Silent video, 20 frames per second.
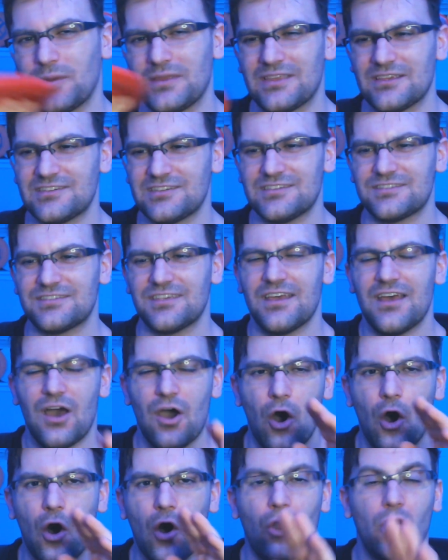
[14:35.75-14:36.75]
This is
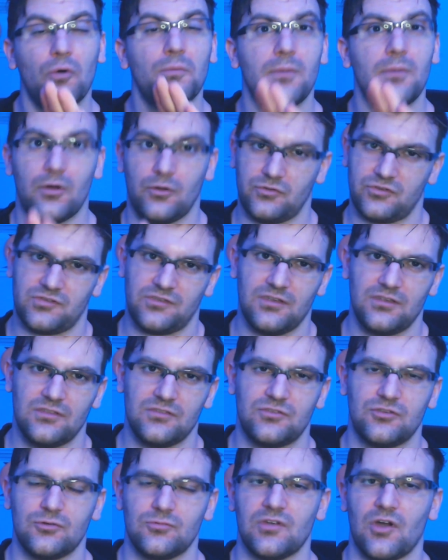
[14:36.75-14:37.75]
almost
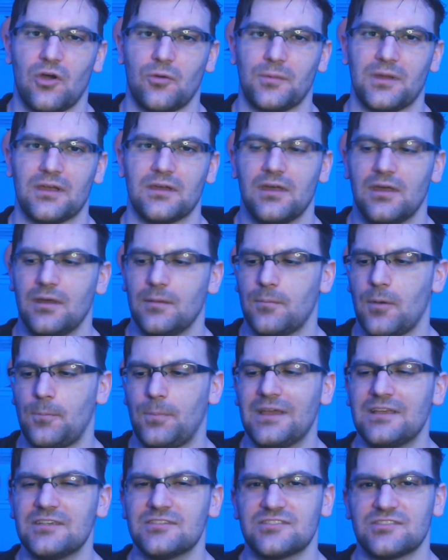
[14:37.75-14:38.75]
too domey, but
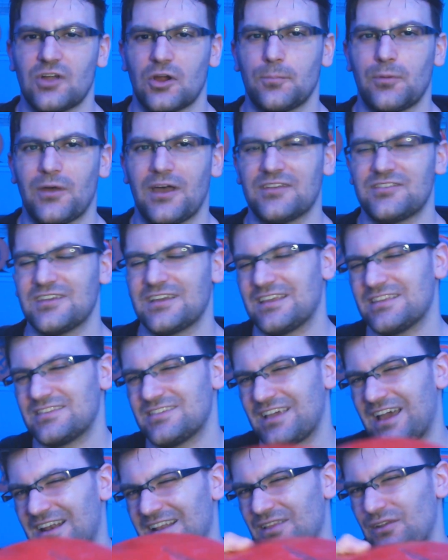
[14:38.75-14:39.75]
being star plastic, it's
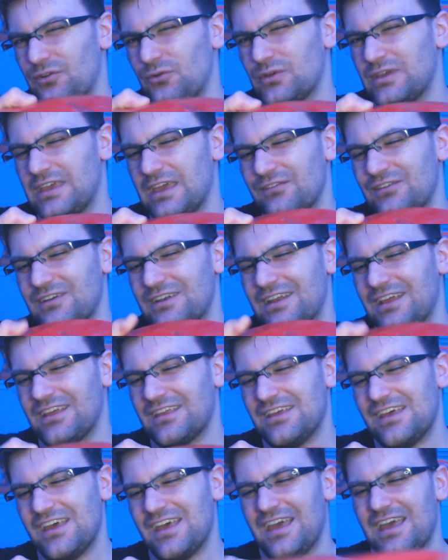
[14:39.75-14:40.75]
got a little give in it,
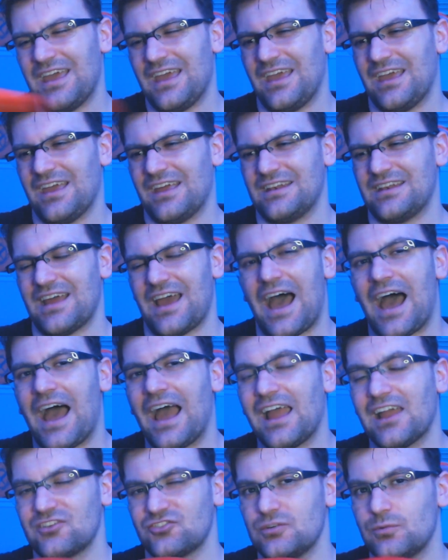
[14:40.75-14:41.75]
and
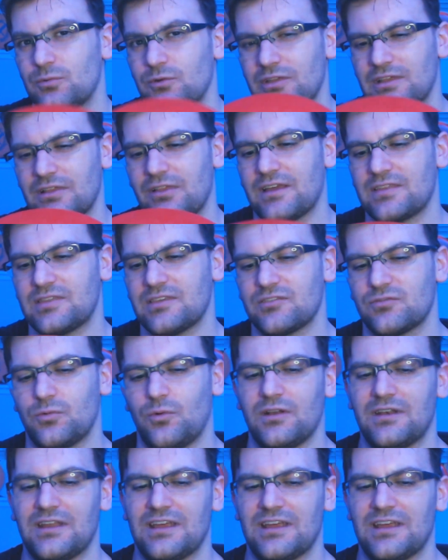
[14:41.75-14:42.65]
I actually really like this one.